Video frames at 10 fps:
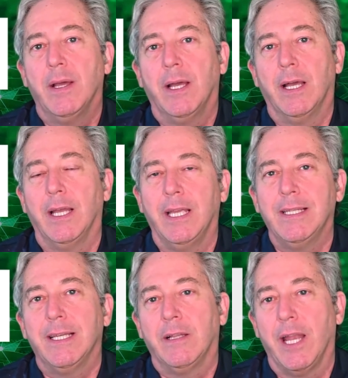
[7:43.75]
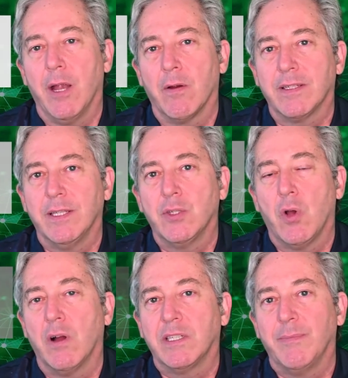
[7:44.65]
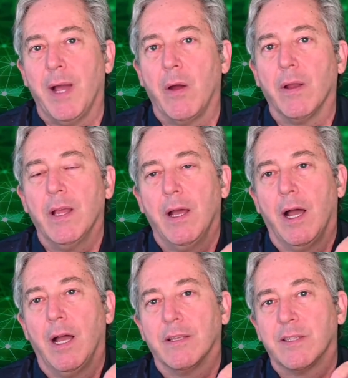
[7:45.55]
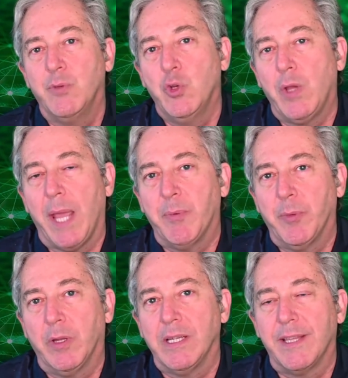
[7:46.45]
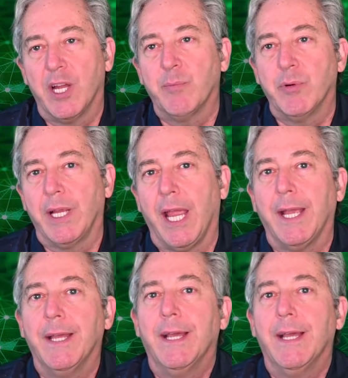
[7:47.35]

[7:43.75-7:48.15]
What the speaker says: Intel and Ericsson talked about some new capabilities they're bringing,